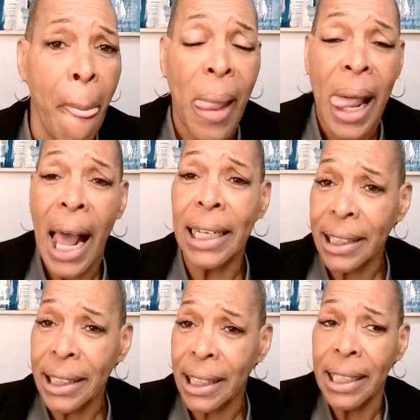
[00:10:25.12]
I said,
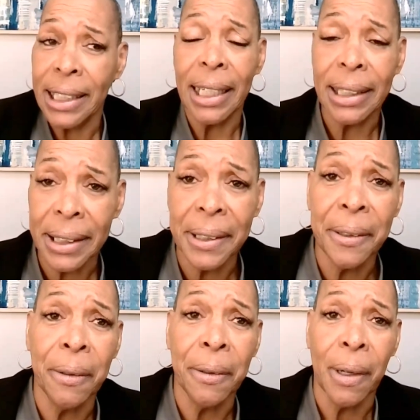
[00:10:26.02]
"Can I
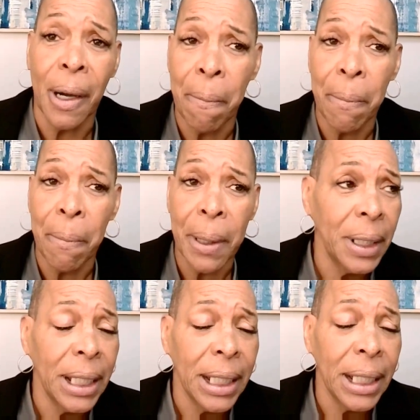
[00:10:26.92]
still bid on it?"
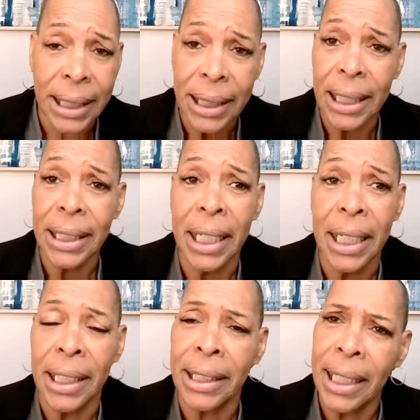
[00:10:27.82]
He said, "Yeah."
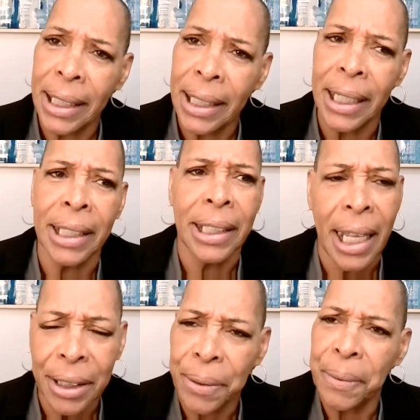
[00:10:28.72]
And then
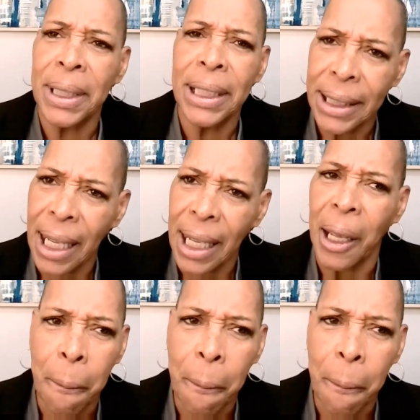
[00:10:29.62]
guess what he said?